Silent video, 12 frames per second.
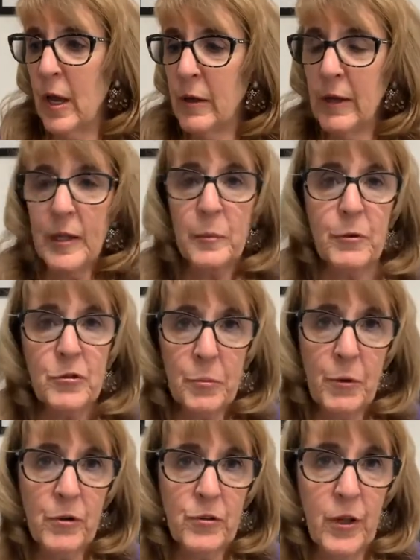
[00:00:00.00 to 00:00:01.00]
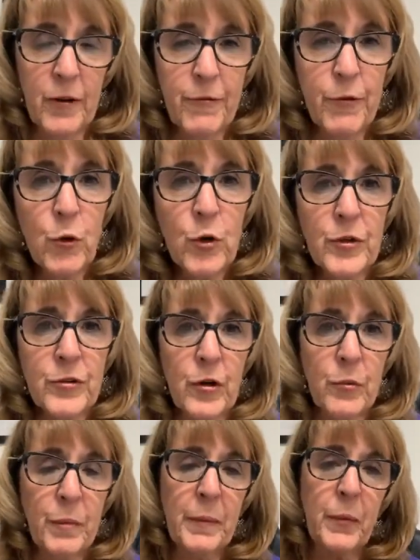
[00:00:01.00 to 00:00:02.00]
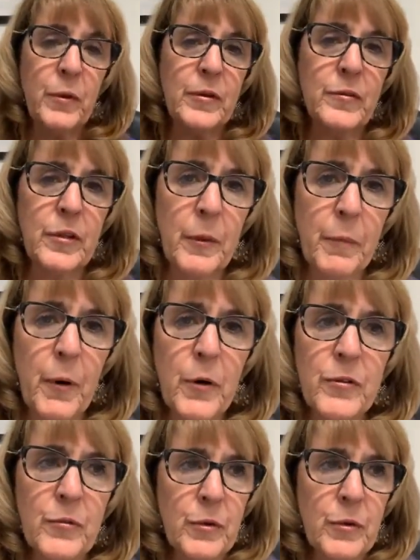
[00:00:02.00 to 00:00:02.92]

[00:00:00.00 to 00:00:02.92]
You had to put your purse on the floor so people wouldn't see the purse.